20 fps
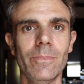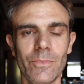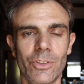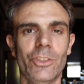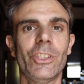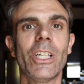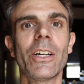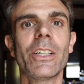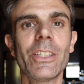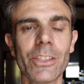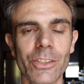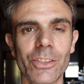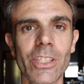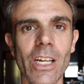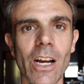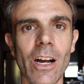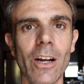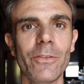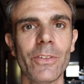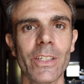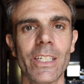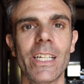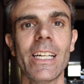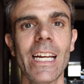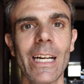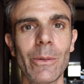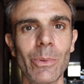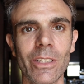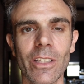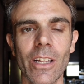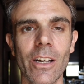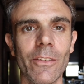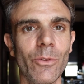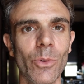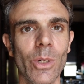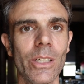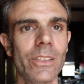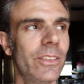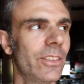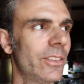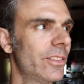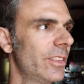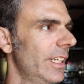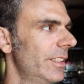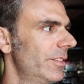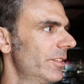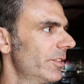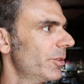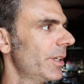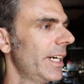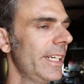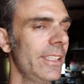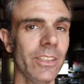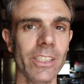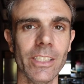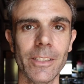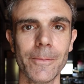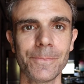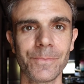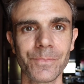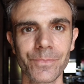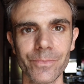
share yourself and connect with loved ones. It's, it's crazy.